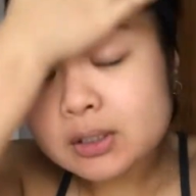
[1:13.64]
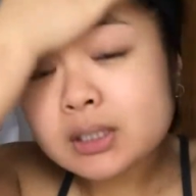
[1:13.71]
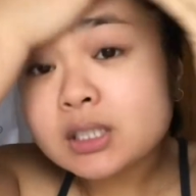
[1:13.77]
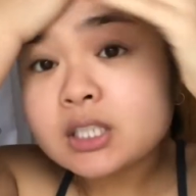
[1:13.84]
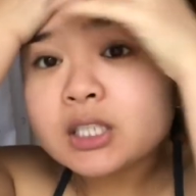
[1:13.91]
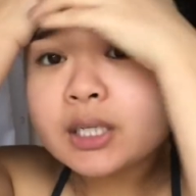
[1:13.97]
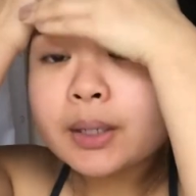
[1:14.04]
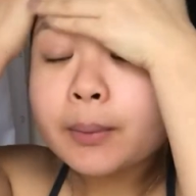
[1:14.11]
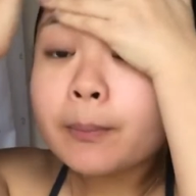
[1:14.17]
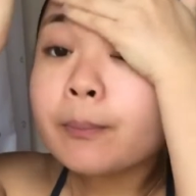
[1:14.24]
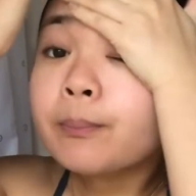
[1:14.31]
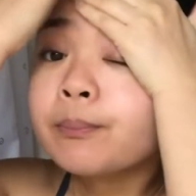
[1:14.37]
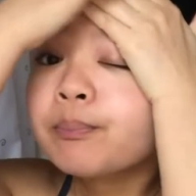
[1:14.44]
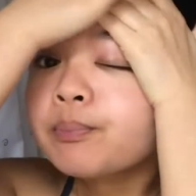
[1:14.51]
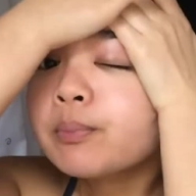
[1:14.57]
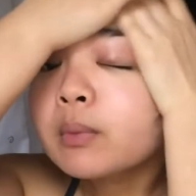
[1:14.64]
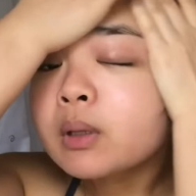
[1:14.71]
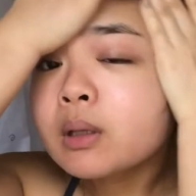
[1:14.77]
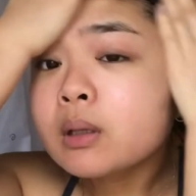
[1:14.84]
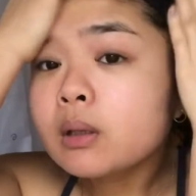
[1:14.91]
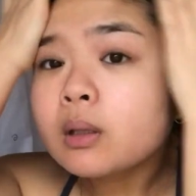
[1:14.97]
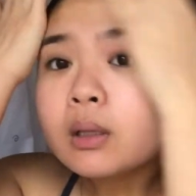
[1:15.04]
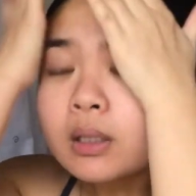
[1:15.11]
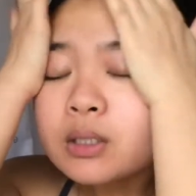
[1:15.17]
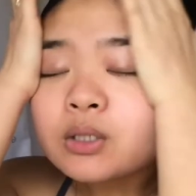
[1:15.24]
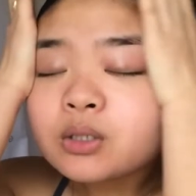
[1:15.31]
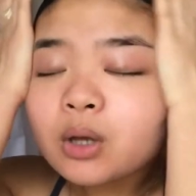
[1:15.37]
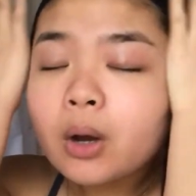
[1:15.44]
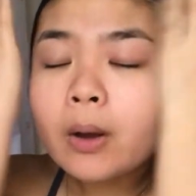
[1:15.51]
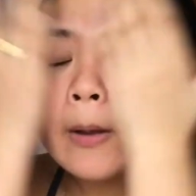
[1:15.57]
to the gym,
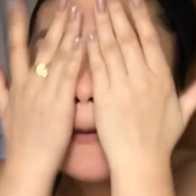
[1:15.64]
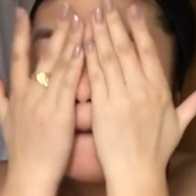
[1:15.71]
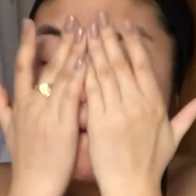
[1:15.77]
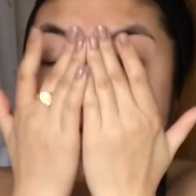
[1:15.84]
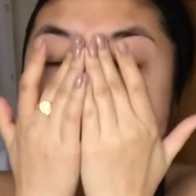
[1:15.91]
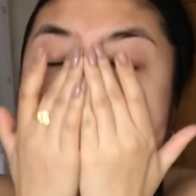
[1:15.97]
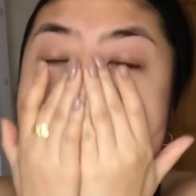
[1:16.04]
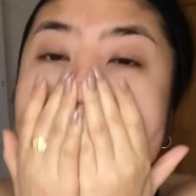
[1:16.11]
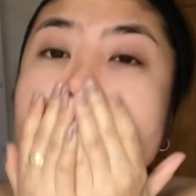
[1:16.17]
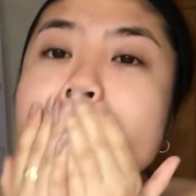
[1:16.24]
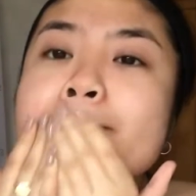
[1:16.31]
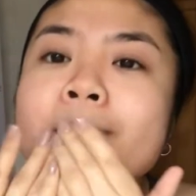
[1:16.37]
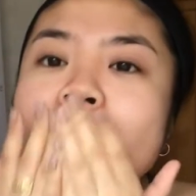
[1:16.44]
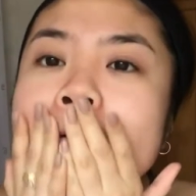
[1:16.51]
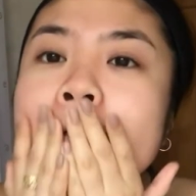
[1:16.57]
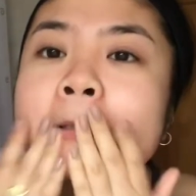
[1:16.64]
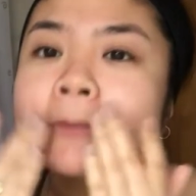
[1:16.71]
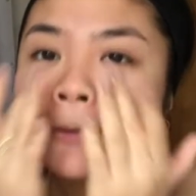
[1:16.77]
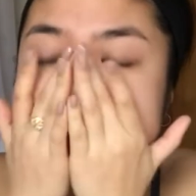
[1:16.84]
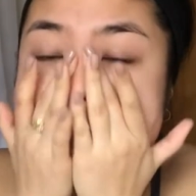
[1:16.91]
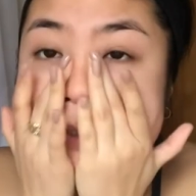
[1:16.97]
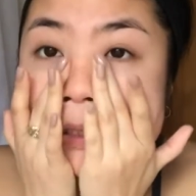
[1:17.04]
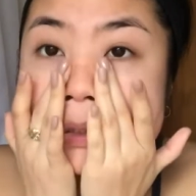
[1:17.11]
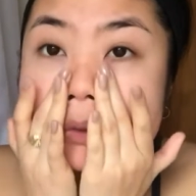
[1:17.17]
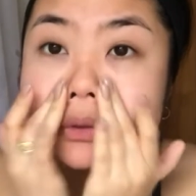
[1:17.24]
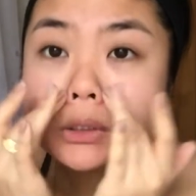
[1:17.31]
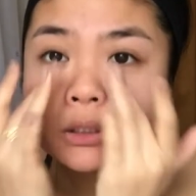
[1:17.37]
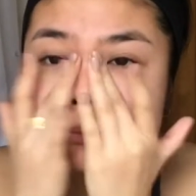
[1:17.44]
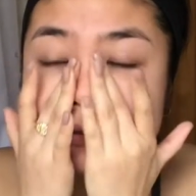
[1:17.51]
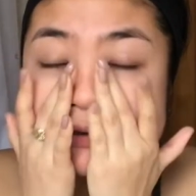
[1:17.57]
so just need to
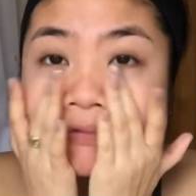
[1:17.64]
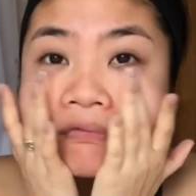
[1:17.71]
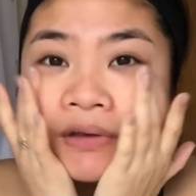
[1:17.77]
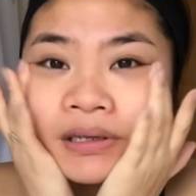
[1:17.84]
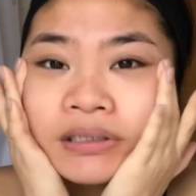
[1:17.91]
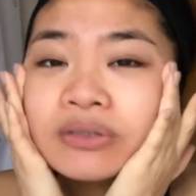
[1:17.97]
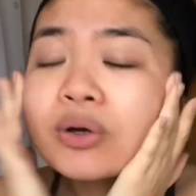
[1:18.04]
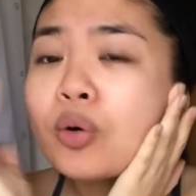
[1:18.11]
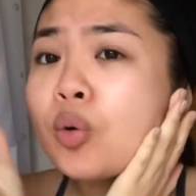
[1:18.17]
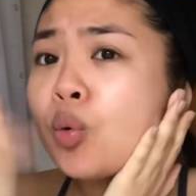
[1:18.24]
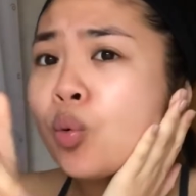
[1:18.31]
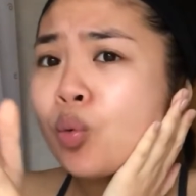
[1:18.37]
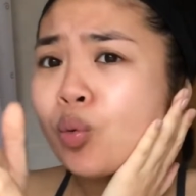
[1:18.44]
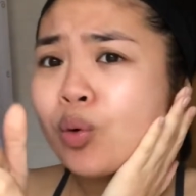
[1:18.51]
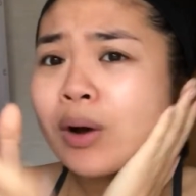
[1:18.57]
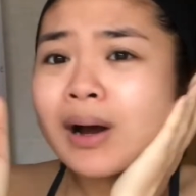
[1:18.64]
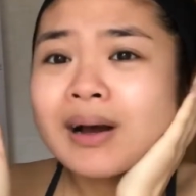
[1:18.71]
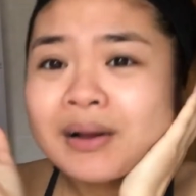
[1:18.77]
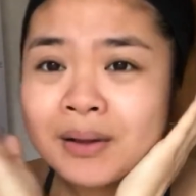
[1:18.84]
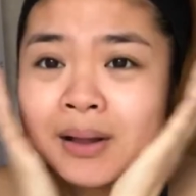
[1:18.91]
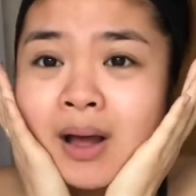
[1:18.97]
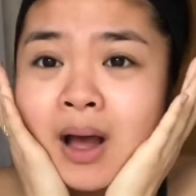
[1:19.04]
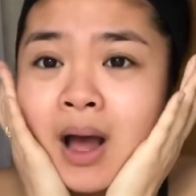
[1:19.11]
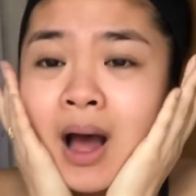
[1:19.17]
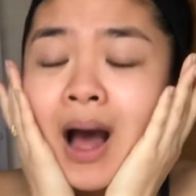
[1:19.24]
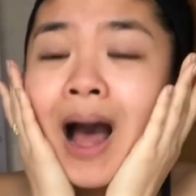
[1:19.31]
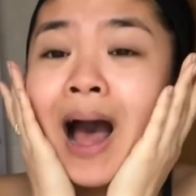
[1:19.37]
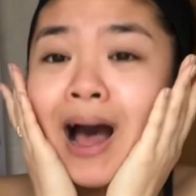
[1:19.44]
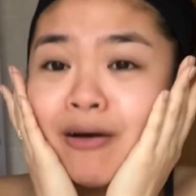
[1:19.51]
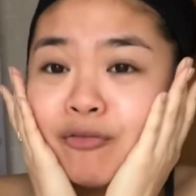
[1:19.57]
wash my face. Oh,
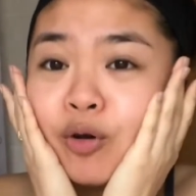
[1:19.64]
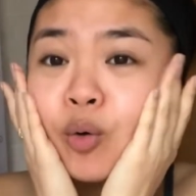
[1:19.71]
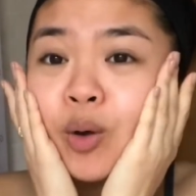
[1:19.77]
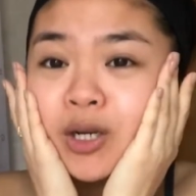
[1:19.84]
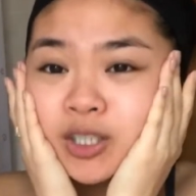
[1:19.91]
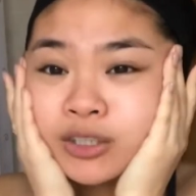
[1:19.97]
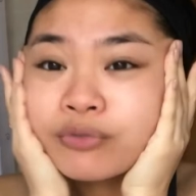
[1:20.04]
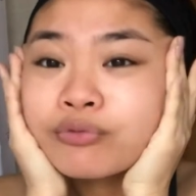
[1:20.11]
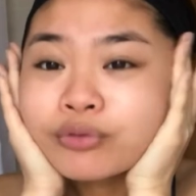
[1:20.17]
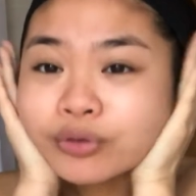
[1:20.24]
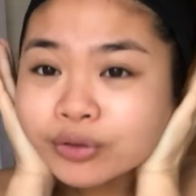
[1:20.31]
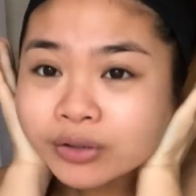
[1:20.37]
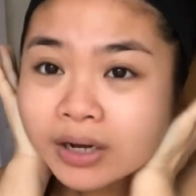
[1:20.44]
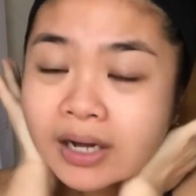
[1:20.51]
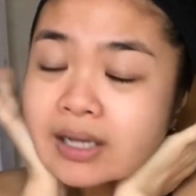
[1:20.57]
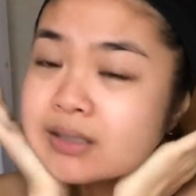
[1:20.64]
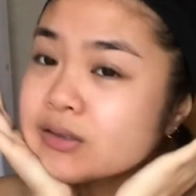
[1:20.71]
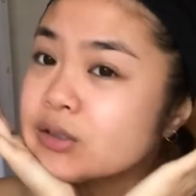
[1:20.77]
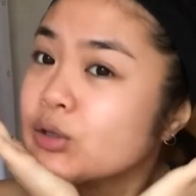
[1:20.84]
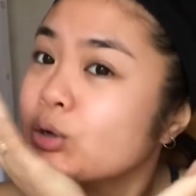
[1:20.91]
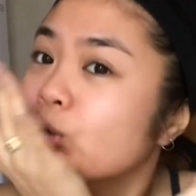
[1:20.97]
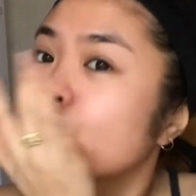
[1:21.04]
I have a question for you guys.